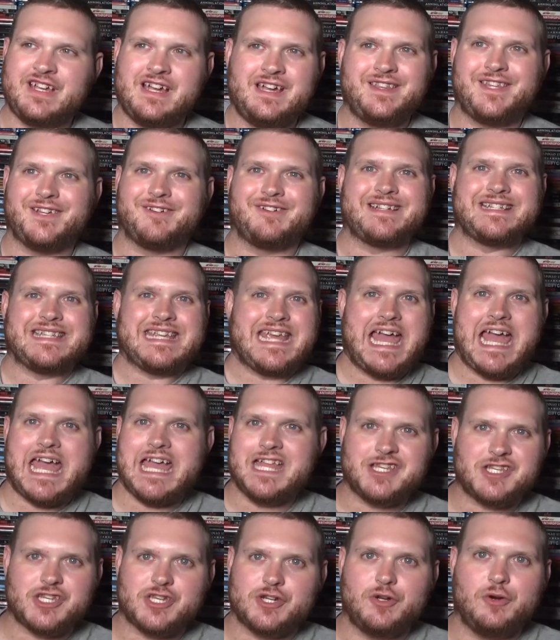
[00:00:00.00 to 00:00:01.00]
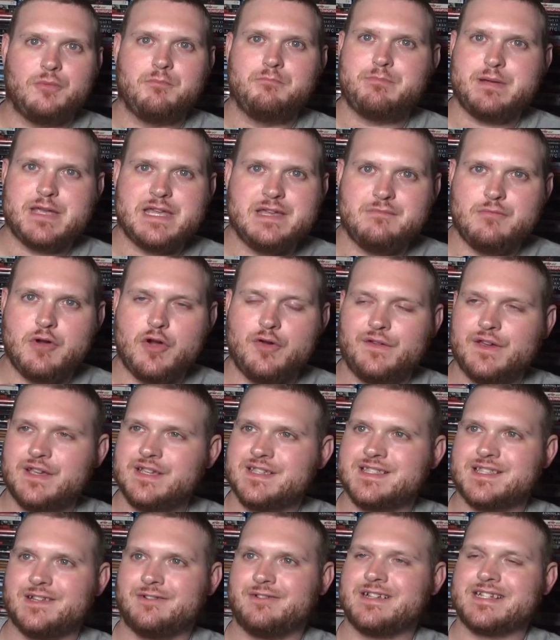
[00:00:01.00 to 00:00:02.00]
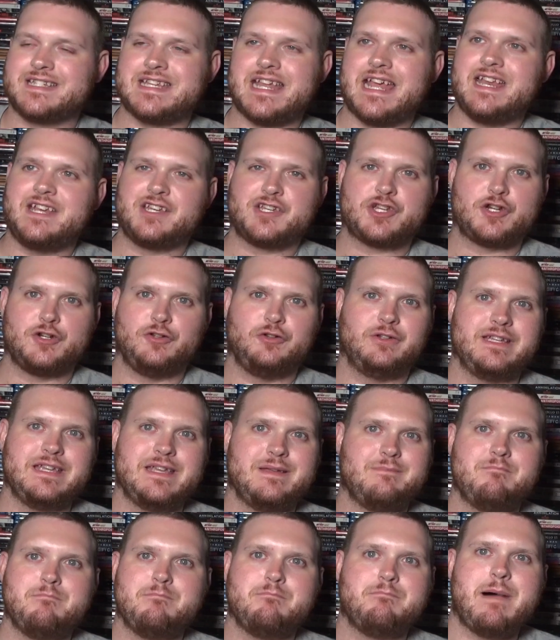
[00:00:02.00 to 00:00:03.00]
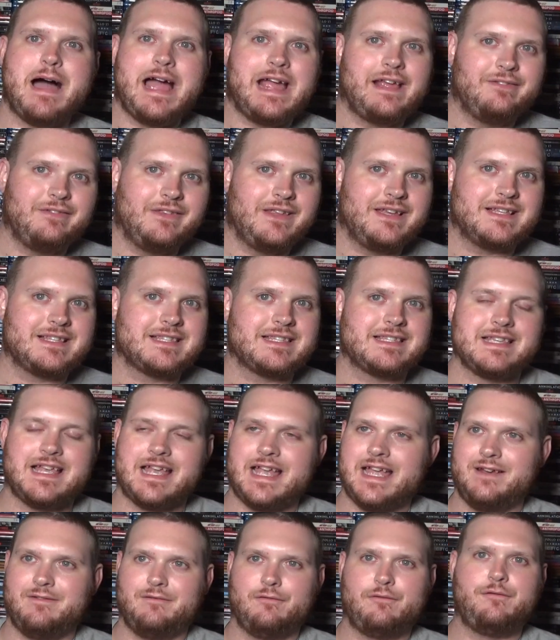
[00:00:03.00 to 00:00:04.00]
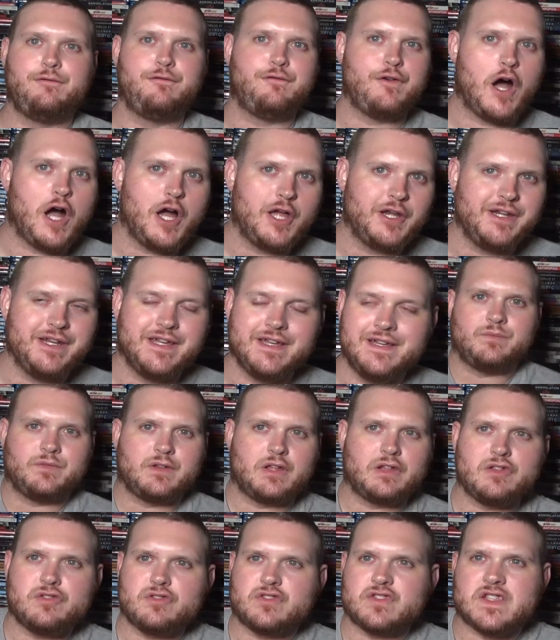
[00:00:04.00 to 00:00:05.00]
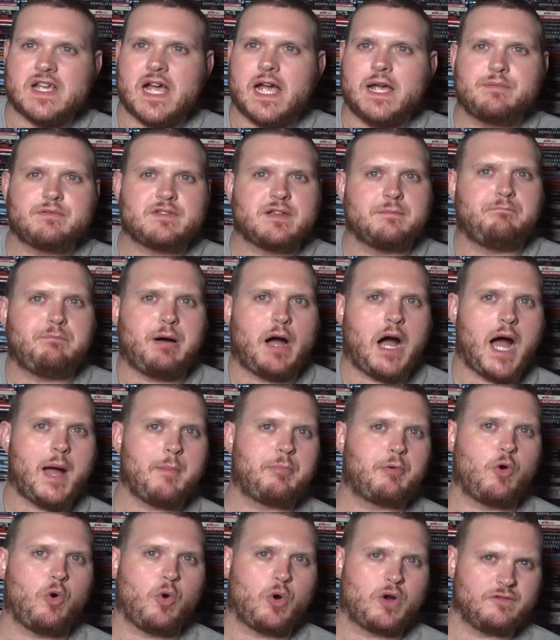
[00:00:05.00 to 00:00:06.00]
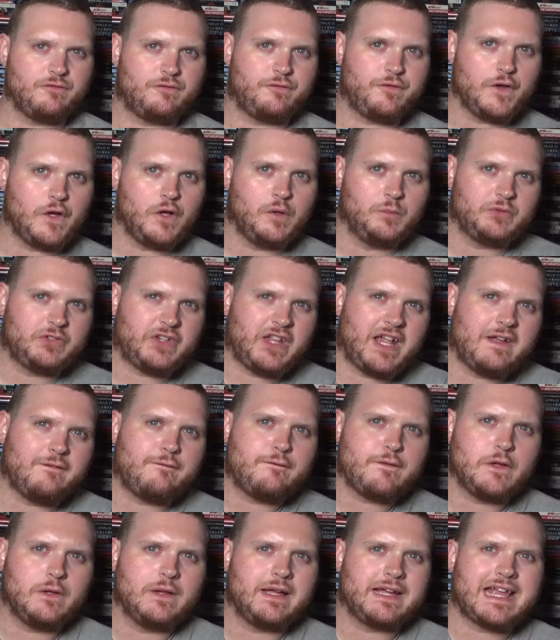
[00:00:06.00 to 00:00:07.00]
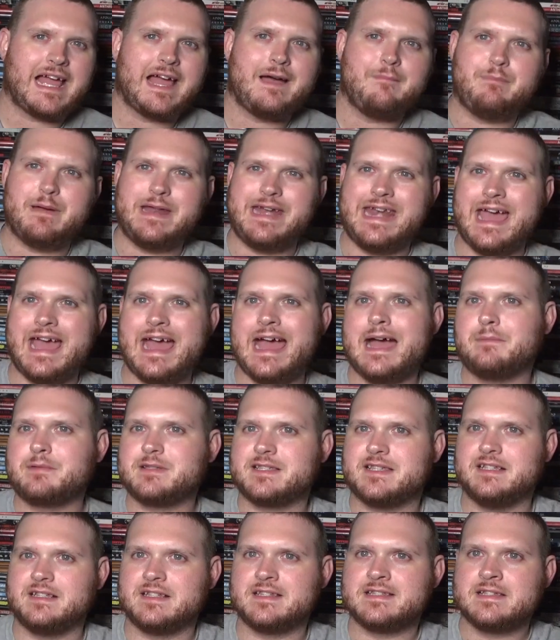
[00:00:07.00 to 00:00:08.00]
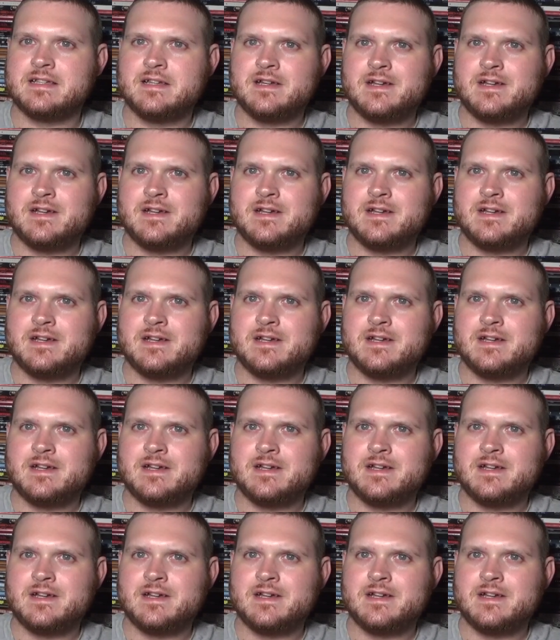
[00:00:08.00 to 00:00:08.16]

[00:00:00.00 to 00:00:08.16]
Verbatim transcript: They're intentional B movies. They're intentionally mindless and fun. They're those types of popcorn films that I feel like have been absent